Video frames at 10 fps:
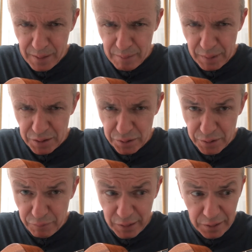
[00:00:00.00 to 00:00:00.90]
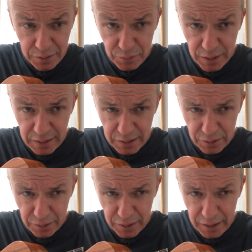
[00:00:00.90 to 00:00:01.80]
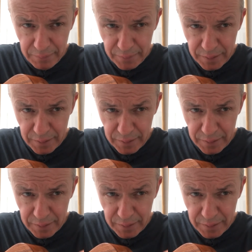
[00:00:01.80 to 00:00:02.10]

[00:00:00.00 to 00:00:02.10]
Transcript: make sure it's finger 3 that's on there.